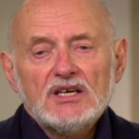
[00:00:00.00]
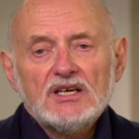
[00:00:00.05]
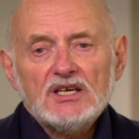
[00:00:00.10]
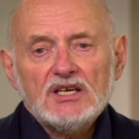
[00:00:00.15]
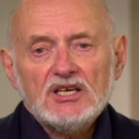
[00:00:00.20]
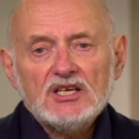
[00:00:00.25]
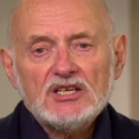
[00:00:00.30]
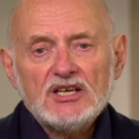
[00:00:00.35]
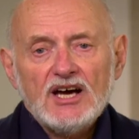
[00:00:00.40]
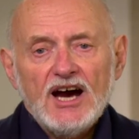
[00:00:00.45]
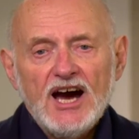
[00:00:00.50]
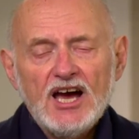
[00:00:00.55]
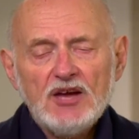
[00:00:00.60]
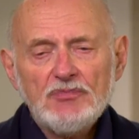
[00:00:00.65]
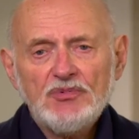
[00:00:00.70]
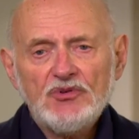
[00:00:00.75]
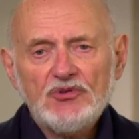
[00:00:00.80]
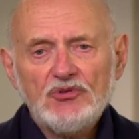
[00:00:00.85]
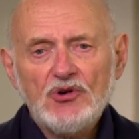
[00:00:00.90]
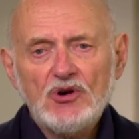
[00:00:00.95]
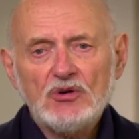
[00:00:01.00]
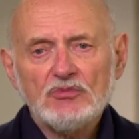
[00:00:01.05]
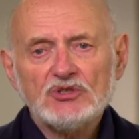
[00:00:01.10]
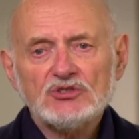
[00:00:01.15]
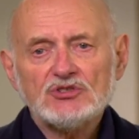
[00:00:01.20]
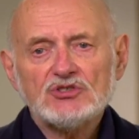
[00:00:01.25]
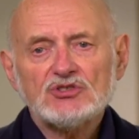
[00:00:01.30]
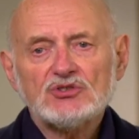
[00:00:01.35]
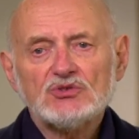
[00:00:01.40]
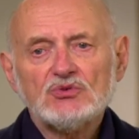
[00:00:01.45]
In a high
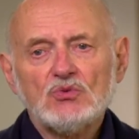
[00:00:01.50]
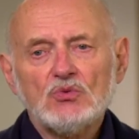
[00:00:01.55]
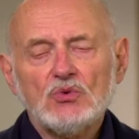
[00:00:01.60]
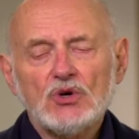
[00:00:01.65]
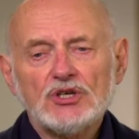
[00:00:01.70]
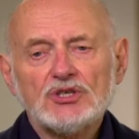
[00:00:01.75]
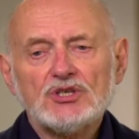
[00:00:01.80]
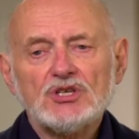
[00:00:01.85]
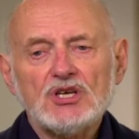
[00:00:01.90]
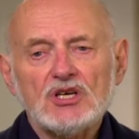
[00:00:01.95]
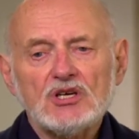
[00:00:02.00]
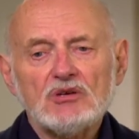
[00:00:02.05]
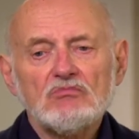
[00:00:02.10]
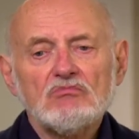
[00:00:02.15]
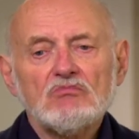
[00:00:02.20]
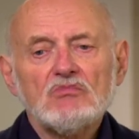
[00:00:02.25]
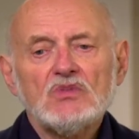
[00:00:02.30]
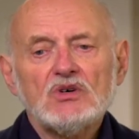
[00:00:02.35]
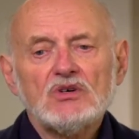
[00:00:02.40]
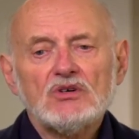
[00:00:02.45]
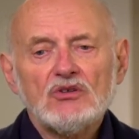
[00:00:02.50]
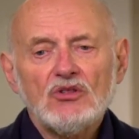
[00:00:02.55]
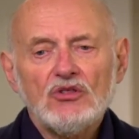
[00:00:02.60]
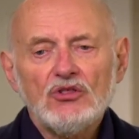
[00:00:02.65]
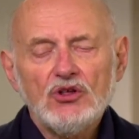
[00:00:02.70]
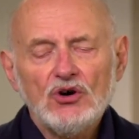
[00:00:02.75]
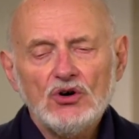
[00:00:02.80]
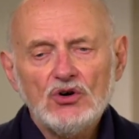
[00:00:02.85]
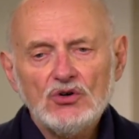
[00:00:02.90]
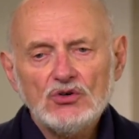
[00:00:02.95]
performance work team,
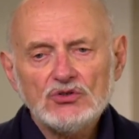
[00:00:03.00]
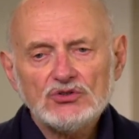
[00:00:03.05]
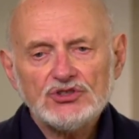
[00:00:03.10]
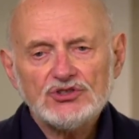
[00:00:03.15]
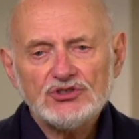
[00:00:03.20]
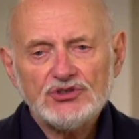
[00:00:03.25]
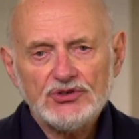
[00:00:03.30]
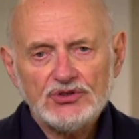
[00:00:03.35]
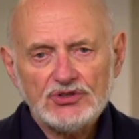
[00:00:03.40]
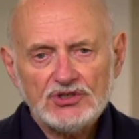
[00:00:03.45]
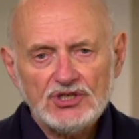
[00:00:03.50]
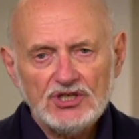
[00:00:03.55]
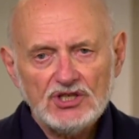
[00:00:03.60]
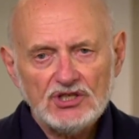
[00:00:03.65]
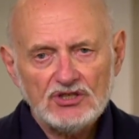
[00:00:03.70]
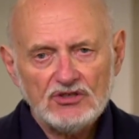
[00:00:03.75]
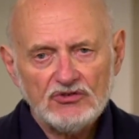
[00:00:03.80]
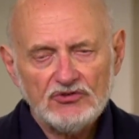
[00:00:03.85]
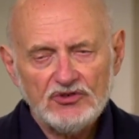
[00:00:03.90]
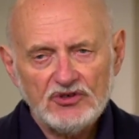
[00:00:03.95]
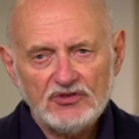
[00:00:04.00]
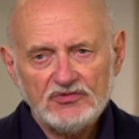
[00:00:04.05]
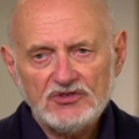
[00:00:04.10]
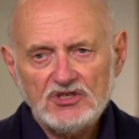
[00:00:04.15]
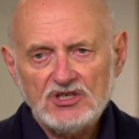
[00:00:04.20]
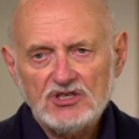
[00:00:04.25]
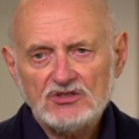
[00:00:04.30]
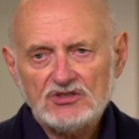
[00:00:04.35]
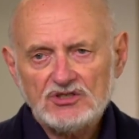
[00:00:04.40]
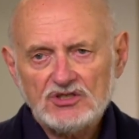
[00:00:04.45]
those 13 to
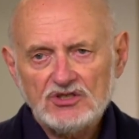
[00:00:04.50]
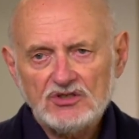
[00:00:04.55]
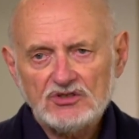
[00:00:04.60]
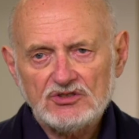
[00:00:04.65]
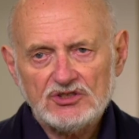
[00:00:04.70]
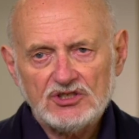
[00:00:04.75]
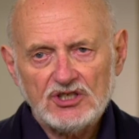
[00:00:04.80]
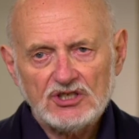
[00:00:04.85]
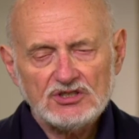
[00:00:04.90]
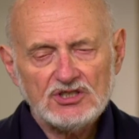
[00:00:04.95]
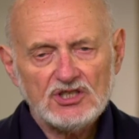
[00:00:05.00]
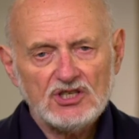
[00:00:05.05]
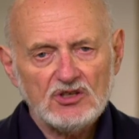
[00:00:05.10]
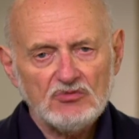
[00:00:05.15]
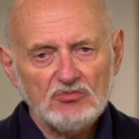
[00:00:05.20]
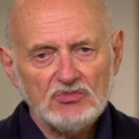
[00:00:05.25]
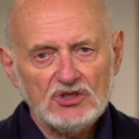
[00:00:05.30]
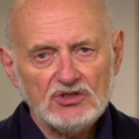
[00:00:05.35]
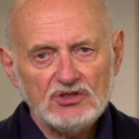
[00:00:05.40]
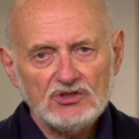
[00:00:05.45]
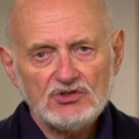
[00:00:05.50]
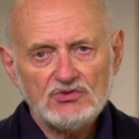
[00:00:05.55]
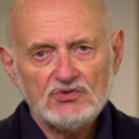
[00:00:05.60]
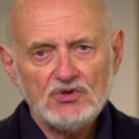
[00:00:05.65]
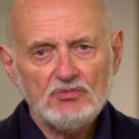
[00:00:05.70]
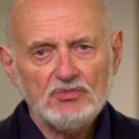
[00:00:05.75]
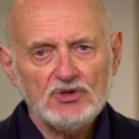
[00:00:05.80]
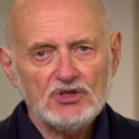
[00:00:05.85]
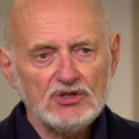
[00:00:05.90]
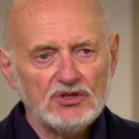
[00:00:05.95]
15 skill sets can be
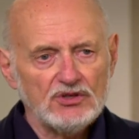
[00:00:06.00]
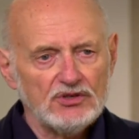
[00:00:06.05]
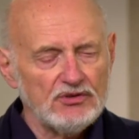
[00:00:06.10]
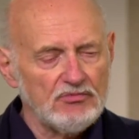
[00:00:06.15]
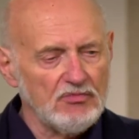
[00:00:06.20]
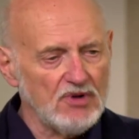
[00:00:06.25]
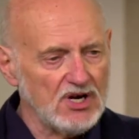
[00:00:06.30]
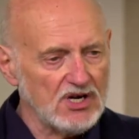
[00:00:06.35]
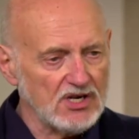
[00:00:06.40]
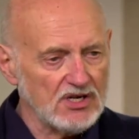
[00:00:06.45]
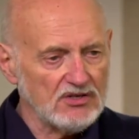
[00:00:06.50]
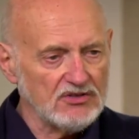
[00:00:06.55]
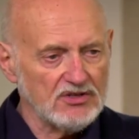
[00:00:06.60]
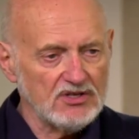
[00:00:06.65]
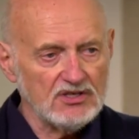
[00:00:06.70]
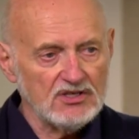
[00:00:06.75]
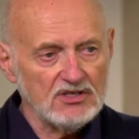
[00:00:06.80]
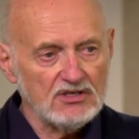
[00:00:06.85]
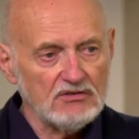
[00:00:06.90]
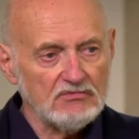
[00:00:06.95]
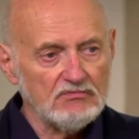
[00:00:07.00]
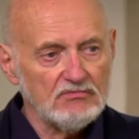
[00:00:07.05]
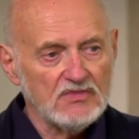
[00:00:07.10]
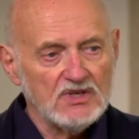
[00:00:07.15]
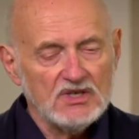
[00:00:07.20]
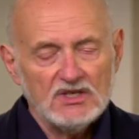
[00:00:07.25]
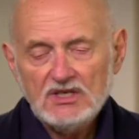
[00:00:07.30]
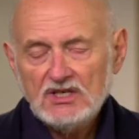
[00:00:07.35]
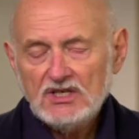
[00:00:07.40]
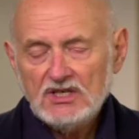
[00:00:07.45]
distributed among the
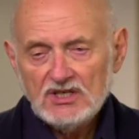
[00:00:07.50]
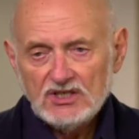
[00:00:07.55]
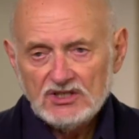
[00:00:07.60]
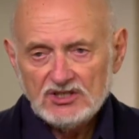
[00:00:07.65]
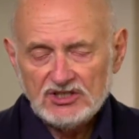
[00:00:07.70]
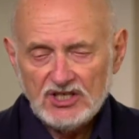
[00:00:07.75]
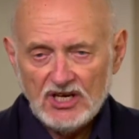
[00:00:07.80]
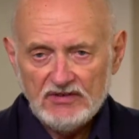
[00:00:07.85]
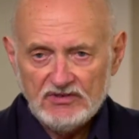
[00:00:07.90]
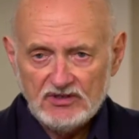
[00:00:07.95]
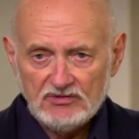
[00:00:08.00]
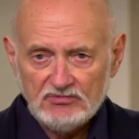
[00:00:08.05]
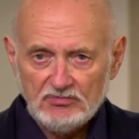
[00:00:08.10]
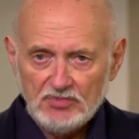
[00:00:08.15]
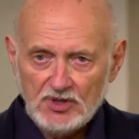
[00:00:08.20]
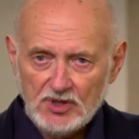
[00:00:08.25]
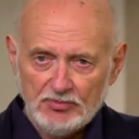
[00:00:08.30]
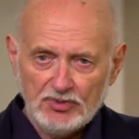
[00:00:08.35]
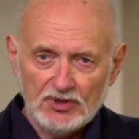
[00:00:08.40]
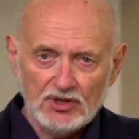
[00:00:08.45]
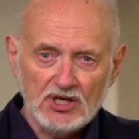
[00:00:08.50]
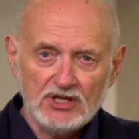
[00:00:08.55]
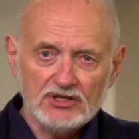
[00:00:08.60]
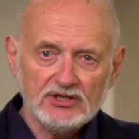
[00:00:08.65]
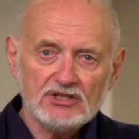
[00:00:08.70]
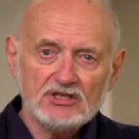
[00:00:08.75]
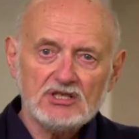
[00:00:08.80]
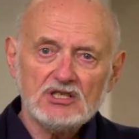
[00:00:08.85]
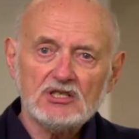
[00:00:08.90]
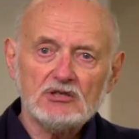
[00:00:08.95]
7 people on
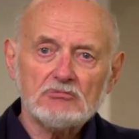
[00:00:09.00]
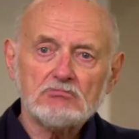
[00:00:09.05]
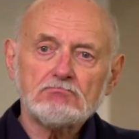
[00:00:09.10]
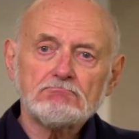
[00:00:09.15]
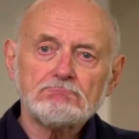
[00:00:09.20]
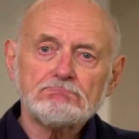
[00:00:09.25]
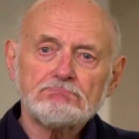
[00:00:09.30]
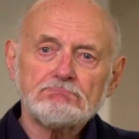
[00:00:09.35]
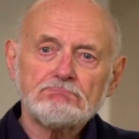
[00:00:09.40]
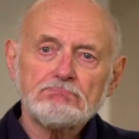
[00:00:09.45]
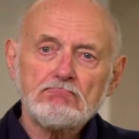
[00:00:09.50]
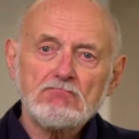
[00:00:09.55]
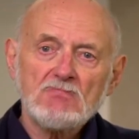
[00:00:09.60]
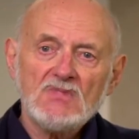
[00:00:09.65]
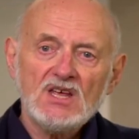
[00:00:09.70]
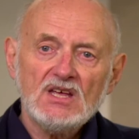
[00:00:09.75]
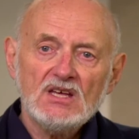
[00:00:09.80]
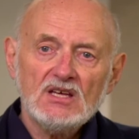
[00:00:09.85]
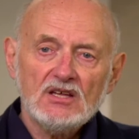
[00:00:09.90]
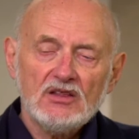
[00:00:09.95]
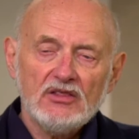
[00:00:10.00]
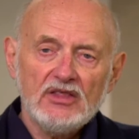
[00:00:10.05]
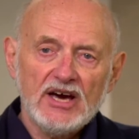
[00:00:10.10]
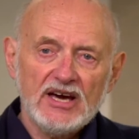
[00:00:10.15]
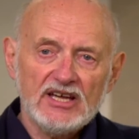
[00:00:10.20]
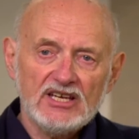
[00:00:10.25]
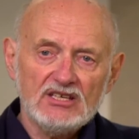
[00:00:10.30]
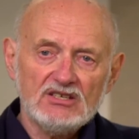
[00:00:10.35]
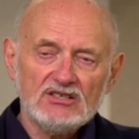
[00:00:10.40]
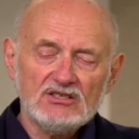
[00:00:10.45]
the team.
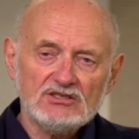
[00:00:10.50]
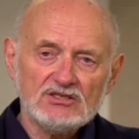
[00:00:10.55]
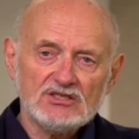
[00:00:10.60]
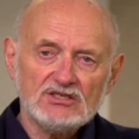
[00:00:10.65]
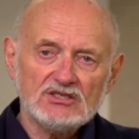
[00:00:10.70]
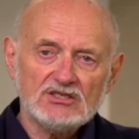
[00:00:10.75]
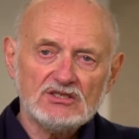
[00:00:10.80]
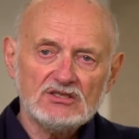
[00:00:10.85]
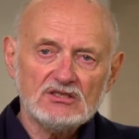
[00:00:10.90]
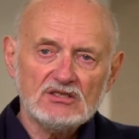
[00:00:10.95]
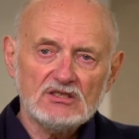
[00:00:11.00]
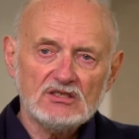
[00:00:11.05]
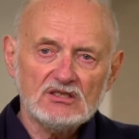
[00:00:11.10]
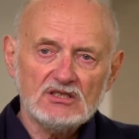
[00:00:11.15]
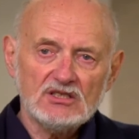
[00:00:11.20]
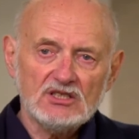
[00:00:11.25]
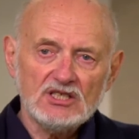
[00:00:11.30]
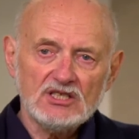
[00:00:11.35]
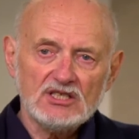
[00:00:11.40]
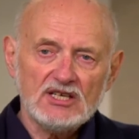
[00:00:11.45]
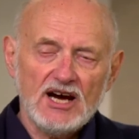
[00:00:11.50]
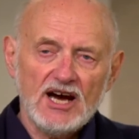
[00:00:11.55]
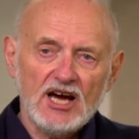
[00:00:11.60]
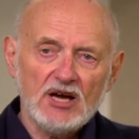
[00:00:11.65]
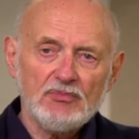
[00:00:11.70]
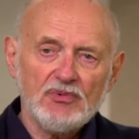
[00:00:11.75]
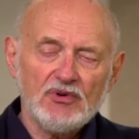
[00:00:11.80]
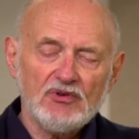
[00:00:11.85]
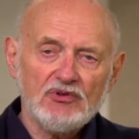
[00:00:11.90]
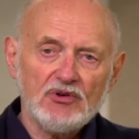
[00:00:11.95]
That is, in a high
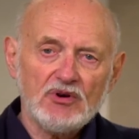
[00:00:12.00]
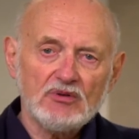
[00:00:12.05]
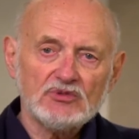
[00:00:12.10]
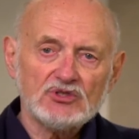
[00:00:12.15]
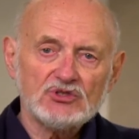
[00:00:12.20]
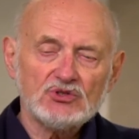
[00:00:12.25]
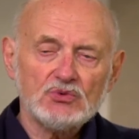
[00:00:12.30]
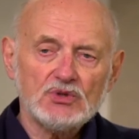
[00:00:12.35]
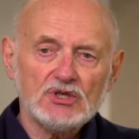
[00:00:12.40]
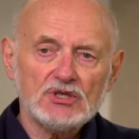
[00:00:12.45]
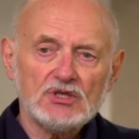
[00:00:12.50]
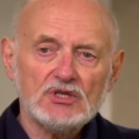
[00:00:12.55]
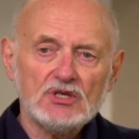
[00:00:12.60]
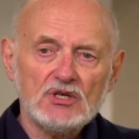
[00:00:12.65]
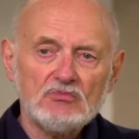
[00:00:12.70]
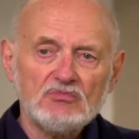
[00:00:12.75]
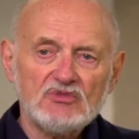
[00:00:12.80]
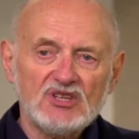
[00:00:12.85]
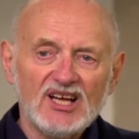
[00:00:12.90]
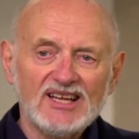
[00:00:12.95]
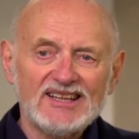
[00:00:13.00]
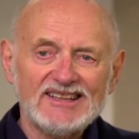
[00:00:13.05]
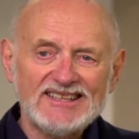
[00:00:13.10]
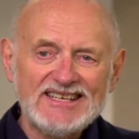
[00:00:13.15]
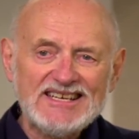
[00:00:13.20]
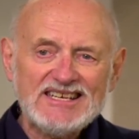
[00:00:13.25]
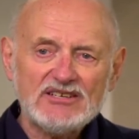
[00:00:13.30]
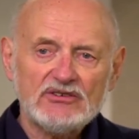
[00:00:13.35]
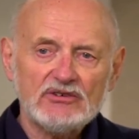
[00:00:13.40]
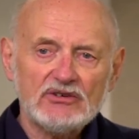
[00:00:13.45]
performance work team, the
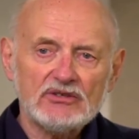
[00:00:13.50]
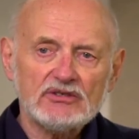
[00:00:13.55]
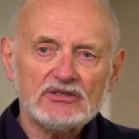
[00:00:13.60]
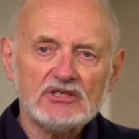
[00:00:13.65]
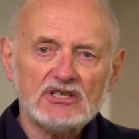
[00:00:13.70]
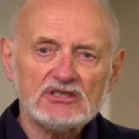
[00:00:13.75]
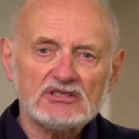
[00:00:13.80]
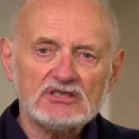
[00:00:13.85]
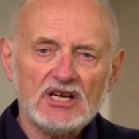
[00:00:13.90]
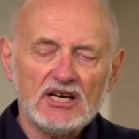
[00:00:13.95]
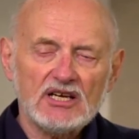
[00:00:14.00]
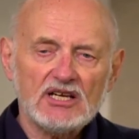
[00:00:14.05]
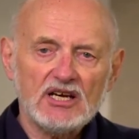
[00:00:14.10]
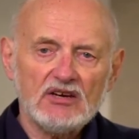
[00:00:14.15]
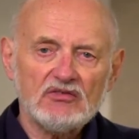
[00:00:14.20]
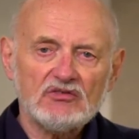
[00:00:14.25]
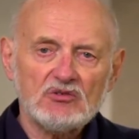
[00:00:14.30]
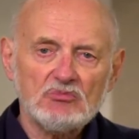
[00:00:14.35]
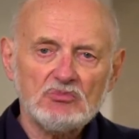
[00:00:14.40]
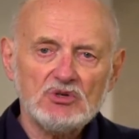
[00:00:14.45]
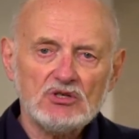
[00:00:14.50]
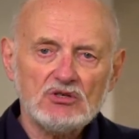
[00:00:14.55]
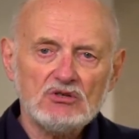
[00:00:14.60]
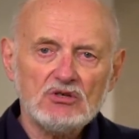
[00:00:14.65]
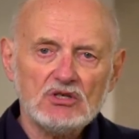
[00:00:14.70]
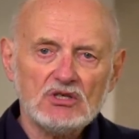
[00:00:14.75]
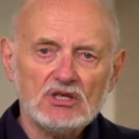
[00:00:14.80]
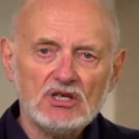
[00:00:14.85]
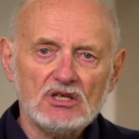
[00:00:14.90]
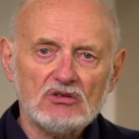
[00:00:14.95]
leader does not have to be
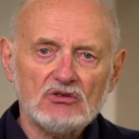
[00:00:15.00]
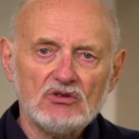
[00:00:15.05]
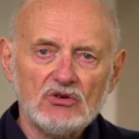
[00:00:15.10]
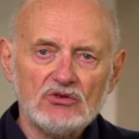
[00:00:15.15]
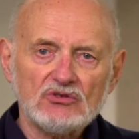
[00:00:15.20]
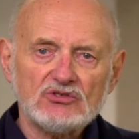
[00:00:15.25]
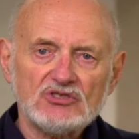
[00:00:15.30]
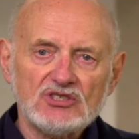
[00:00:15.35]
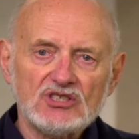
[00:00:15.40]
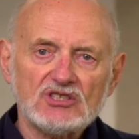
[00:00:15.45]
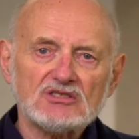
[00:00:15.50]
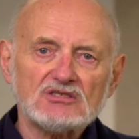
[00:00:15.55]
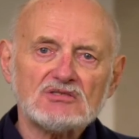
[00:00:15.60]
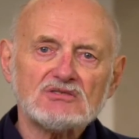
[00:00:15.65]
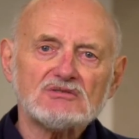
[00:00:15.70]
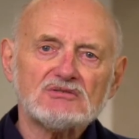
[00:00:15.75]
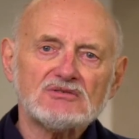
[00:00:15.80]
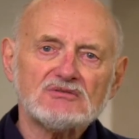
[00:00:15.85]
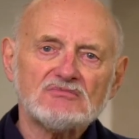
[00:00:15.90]
good at those things,